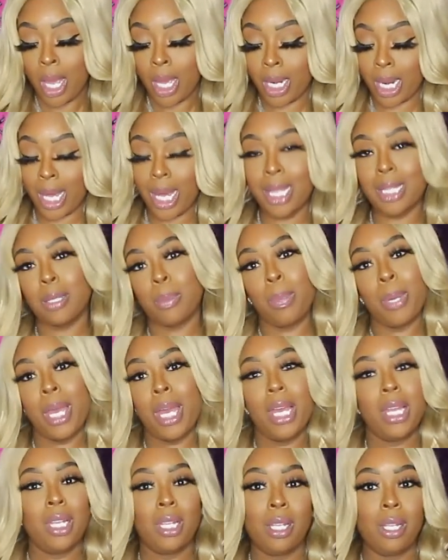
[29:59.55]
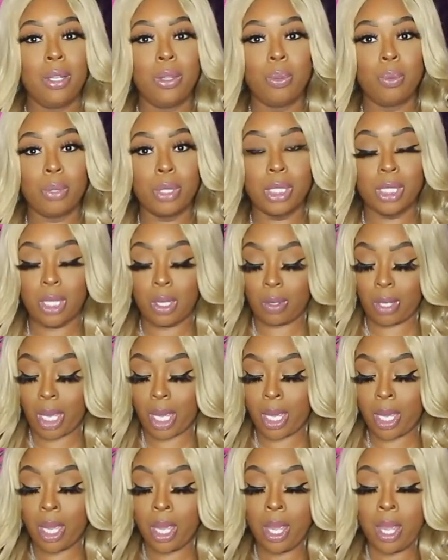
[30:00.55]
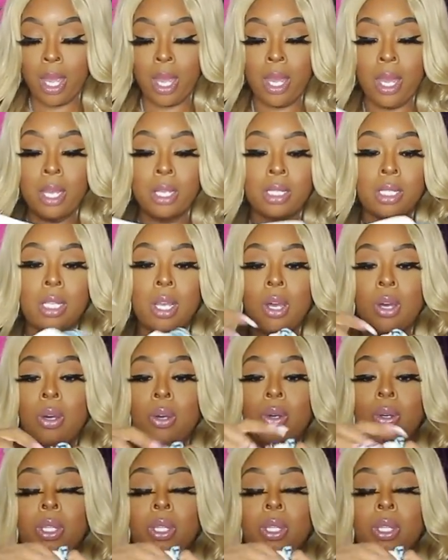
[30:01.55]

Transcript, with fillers: and i got the patent leather ones okay so